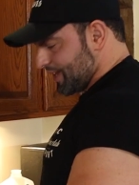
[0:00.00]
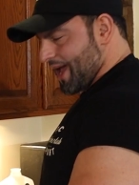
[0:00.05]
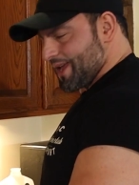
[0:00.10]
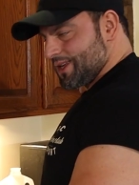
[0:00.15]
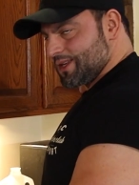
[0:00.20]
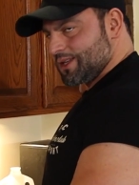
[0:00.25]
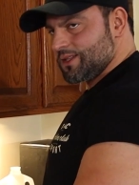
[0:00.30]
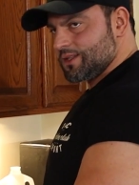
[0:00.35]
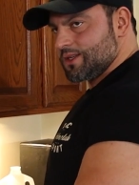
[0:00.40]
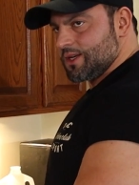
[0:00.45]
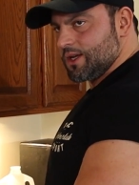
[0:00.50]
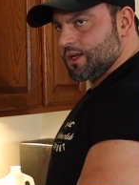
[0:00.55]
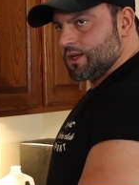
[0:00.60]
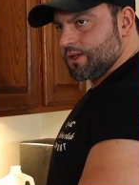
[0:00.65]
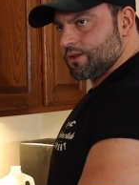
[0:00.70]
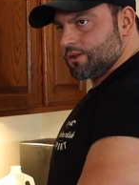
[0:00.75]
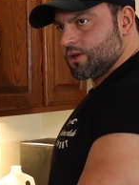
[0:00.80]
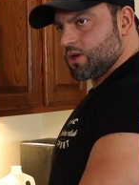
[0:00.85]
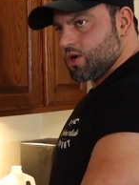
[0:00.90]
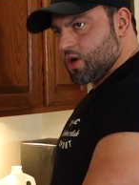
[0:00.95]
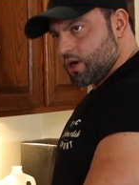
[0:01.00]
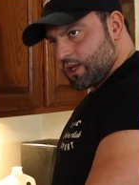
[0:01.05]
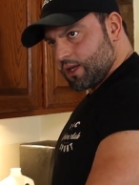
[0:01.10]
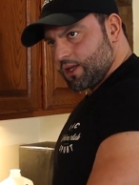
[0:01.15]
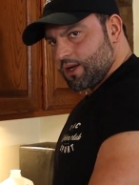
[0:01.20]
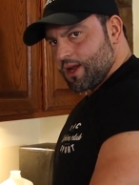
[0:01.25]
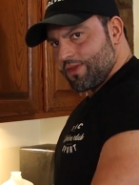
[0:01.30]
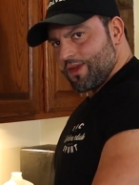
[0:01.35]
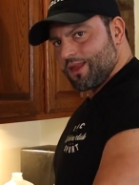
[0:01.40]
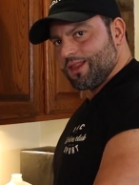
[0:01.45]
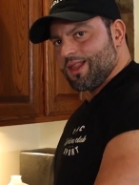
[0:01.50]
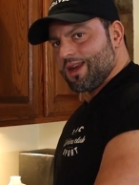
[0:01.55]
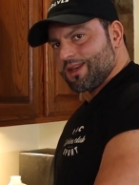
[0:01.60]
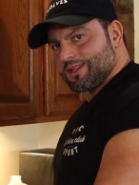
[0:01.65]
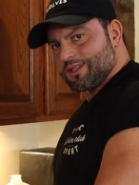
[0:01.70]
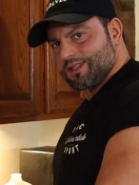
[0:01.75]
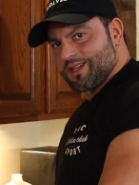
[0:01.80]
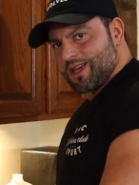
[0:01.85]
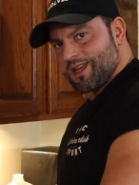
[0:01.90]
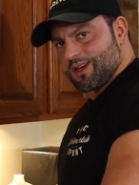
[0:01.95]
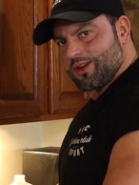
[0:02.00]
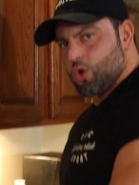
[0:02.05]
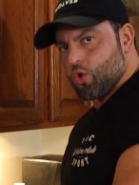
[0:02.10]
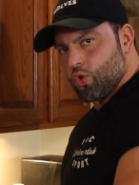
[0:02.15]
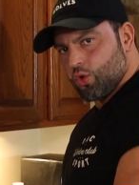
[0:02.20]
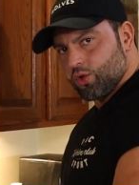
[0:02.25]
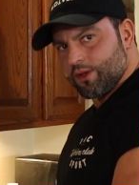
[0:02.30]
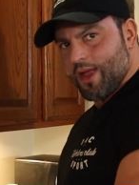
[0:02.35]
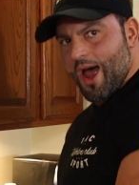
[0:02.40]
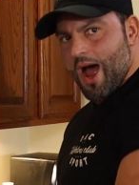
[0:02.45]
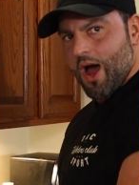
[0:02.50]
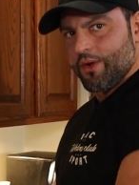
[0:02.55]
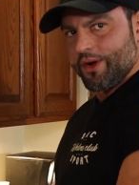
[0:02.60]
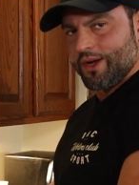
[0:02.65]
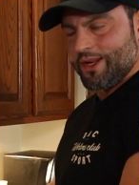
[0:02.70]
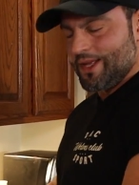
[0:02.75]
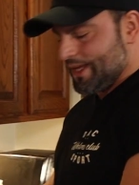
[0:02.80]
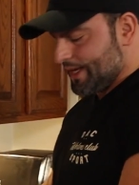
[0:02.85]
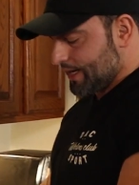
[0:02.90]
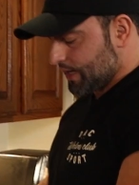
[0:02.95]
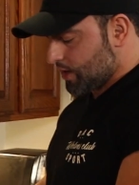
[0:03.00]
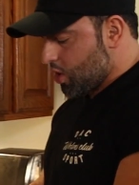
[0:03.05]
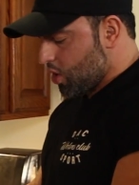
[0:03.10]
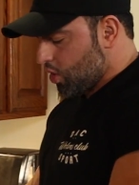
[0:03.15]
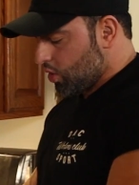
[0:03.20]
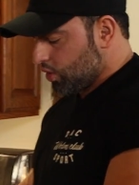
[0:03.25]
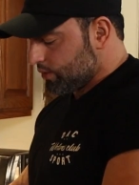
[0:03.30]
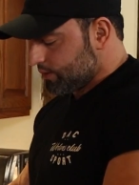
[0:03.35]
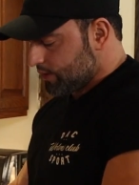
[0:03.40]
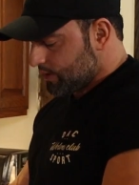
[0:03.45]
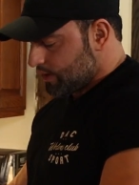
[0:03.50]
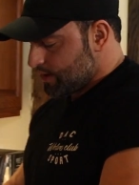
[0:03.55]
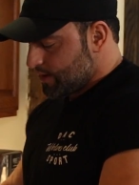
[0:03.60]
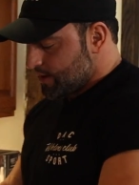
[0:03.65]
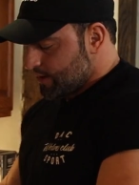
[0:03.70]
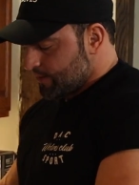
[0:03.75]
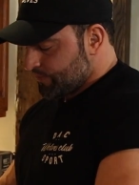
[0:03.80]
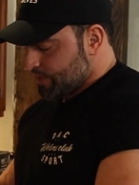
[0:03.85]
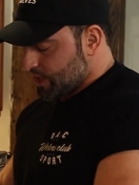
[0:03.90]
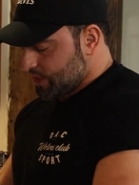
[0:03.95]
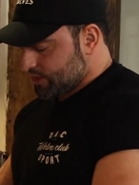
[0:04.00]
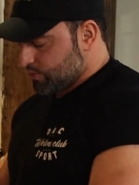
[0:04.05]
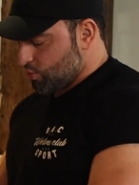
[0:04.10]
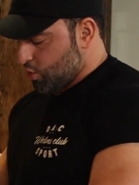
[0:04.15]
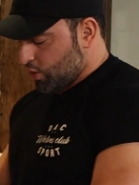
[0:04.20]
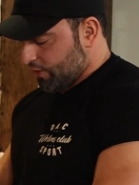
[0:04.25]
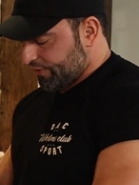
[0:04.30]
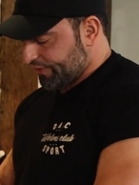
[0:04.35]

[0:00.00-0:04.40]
like to cook it and then let it sit, cool down, and eat it cold. It's more